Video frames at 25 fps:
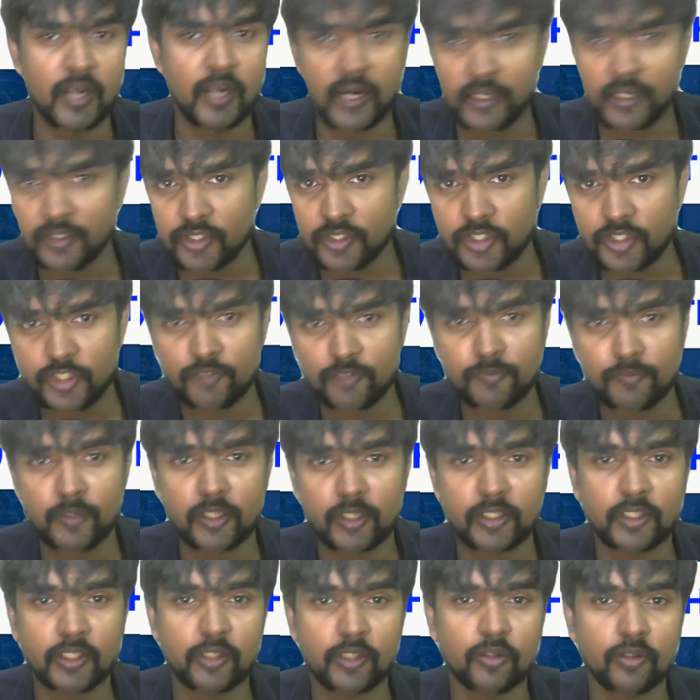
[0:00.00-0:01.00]
and the chief
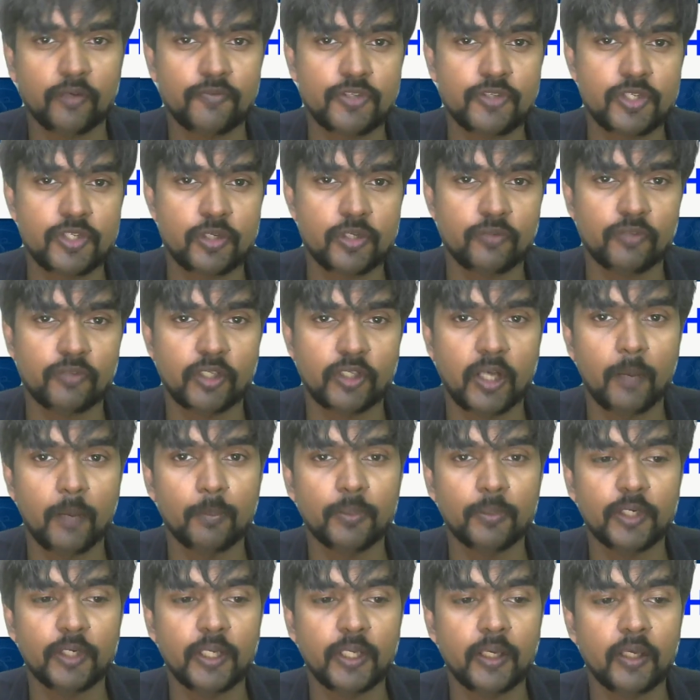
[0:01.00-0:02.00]
marketing officer of the
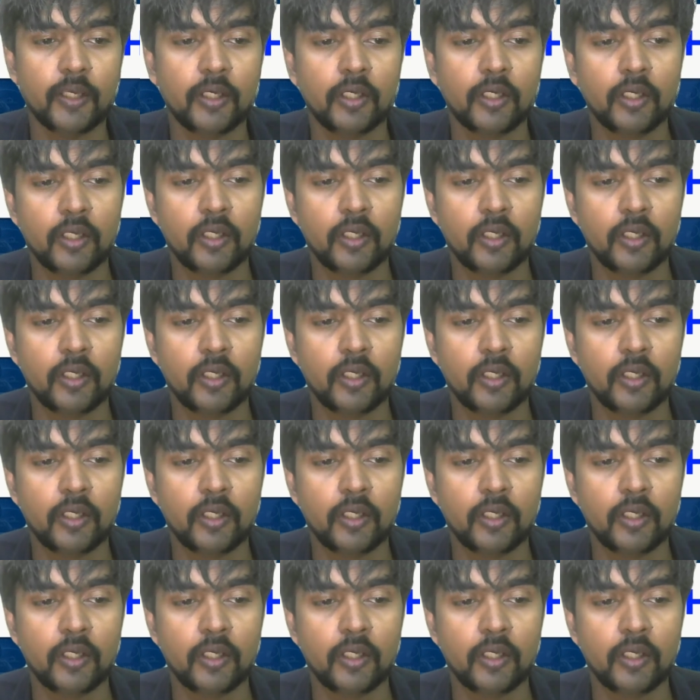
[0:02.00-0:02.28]
company